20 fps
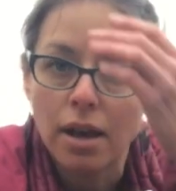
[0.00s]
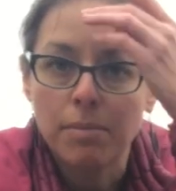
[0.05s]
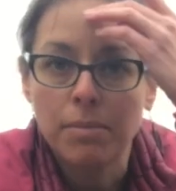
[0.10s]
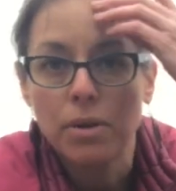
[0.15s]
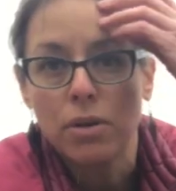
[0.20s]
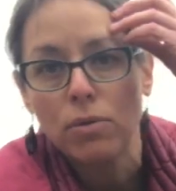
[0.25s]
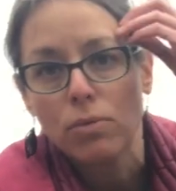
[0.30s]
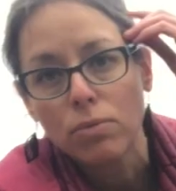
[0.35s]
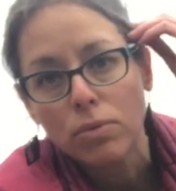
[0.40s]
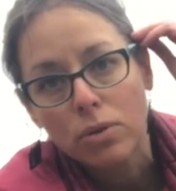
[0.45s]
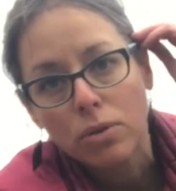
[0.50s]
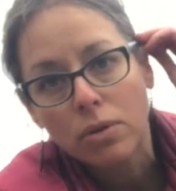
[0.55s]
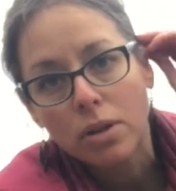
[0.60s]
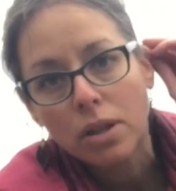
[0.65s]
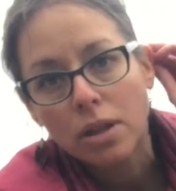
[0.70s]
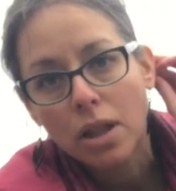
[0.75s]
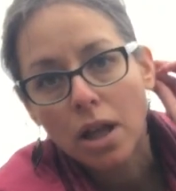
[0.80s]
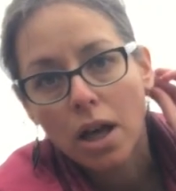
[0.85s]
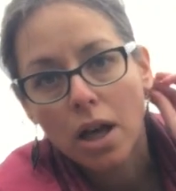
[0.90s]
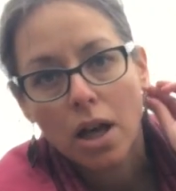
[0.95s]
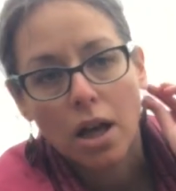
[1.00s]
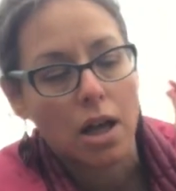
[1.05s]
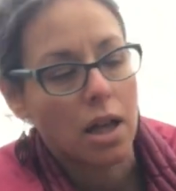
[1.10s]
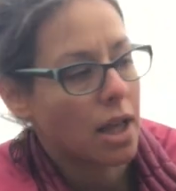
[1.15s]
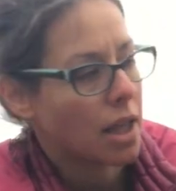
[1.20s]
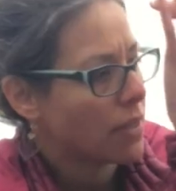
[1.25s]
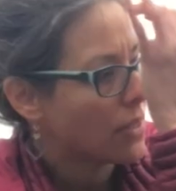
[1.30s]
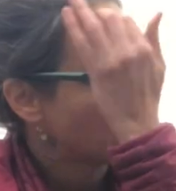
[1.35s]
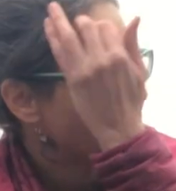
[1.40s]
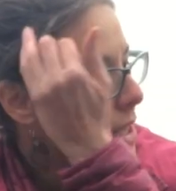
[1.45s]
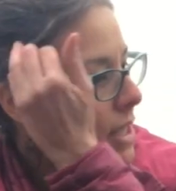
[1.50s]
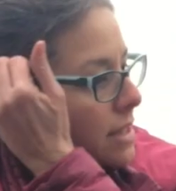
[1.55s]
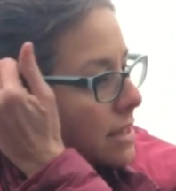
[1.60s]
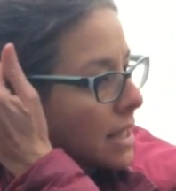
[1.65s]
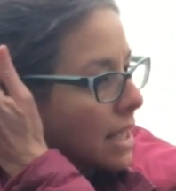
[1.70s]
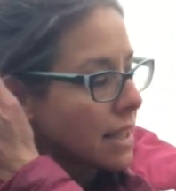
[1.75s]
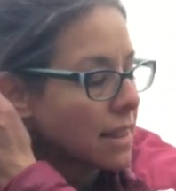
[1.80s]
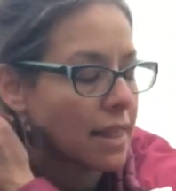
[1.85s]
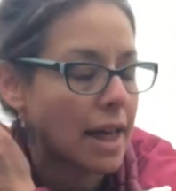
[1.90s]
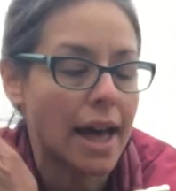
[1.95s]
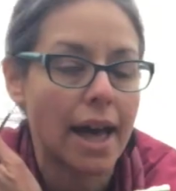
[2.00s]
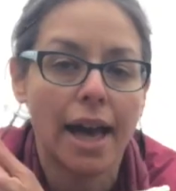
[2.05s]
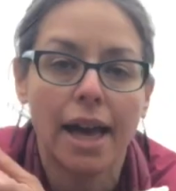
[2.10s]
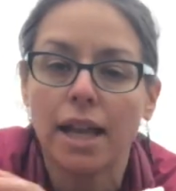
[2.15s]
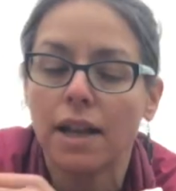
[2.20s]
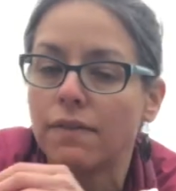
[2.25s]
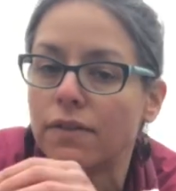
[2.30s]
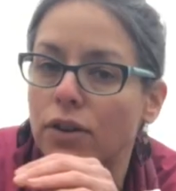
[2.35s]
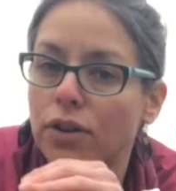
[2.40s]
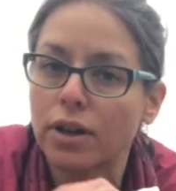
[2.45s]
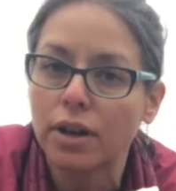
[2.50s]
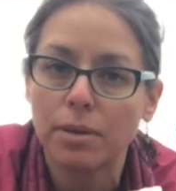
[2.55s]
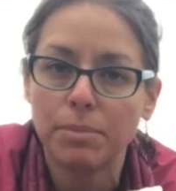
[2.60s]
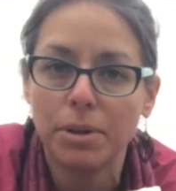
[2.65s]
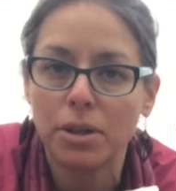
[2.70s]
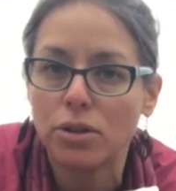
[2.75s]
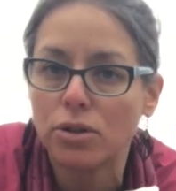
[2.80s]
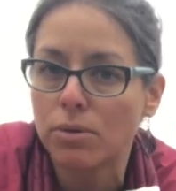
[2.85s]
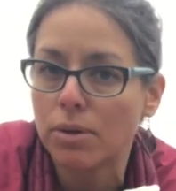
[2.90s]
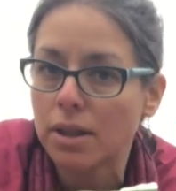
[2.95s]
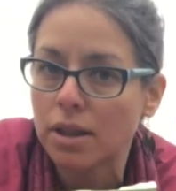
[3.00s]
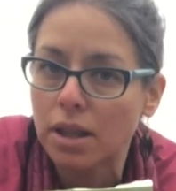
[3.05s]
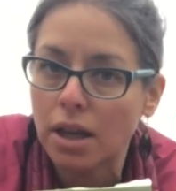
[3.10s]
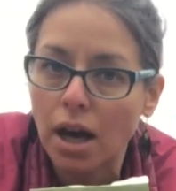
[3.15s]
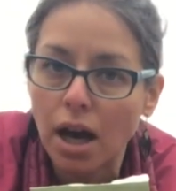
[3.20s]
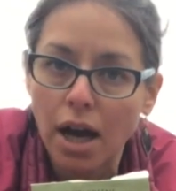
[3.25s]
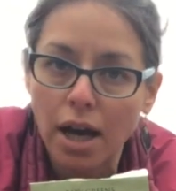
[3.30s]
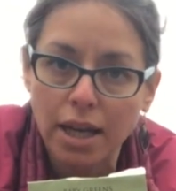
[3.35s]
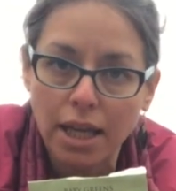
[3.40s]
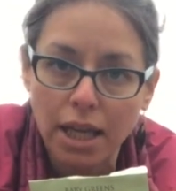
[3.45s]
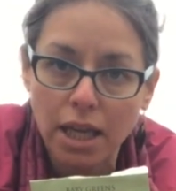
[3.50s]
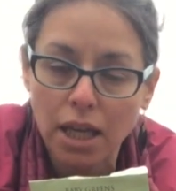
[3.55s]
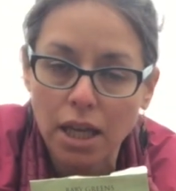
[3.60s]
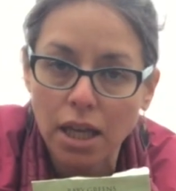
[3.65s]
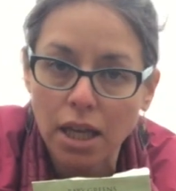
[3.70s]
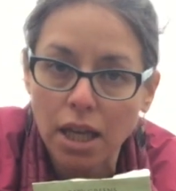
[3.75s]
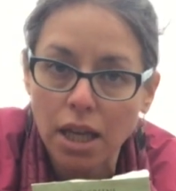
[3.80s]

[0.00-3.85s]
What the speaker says: arugula and things like that, if you're going to be doing cutting,